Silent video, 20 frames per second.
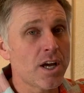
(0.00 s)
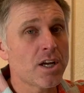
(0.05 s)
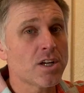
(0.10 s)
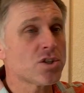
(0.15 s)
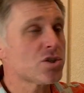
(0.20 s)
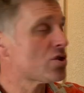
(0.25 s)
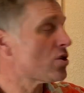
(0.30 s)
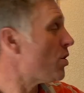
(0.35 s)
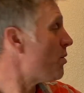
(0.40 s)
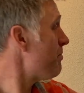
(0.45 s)

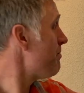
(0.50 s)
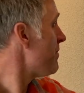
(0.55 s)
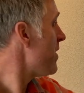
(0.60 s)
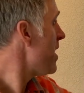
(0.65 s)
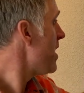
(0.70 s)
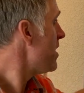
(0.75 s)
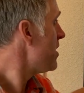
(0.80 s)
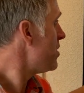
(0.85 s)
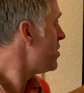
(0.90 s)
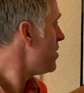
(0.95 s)
So,
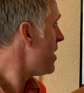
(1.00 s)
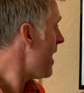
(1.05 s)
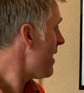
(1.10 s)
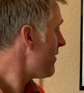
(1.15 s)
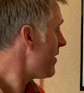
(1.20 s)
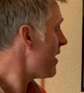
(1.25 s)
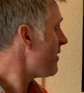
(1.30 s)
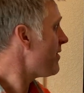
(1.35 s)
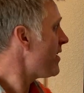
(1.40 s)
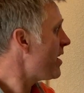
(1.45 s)
do you have
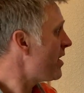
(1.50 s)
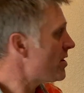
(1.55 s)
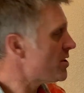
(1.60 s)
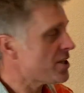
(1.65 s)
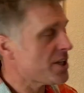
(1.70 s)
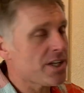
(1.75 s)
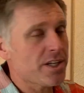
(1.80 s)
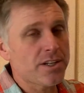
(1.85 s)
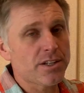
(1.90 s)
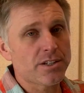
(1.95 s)
enough
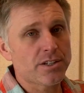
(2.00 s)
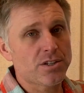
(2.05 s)
energy